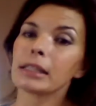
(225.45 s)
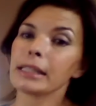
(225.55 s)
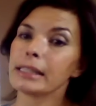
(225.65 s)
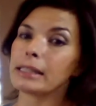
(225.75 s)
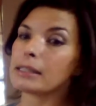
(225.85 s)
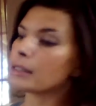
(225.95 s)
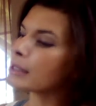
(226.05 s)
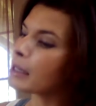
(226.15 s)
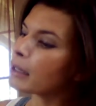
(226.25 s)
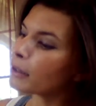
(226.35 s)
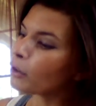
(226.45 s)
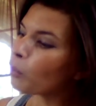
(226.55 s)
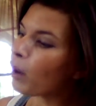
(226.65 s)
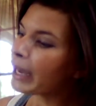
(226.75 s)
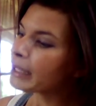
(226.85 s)
is the
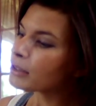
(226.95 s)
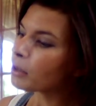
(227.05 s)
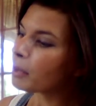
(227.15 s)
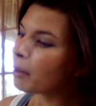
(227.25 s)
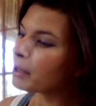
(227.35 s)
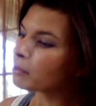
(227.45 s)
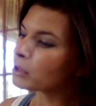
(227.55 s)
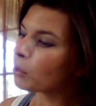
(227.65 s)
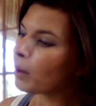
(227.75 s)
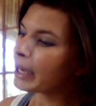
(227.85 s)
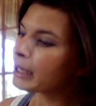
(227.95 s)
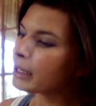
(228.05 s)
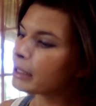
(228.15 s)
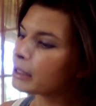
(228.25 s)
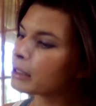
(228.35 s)
white. So I'm coming in with the white
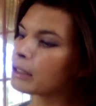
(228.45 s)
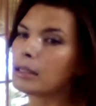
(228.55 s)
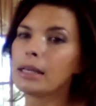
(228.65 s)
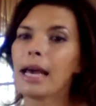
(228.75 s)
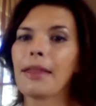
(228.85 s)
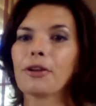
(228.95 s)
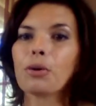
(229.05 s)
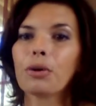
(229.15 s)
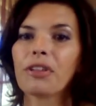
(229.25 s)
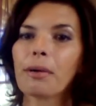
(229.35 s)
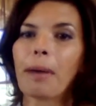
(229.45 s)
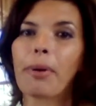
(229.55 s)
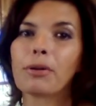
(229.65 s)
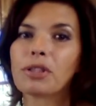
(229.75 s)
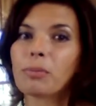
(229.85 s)
here. And the cool thing about
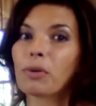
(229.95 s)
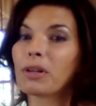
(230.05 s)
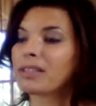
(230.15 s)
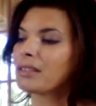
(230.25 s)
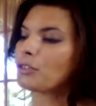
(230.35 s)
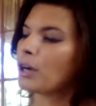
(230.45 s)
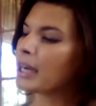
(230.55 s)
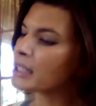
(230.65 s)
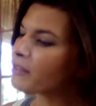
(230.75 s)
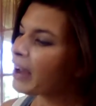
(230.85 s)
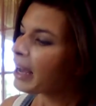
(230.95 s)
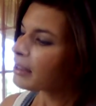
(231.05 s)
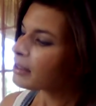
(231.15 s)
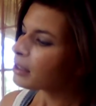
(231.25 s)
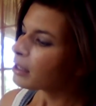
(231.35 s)
poster board is it dries
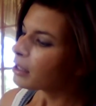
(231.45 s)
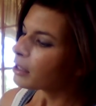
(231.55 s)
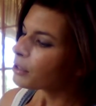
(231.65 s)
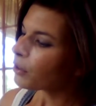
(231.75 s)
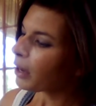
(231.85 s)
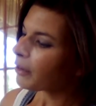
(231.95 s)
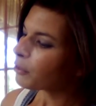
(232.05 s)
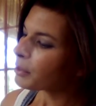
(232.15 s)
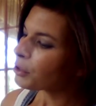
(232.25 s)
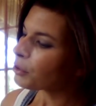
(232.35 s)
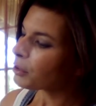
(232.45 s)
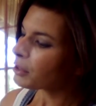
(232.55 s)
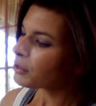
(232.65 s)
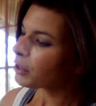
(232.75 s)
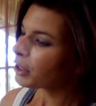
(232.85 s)
fast, so I don't have to be too
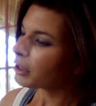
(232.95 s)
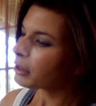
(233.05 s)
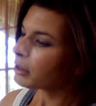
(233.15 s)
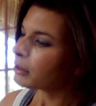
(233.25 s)
concerned.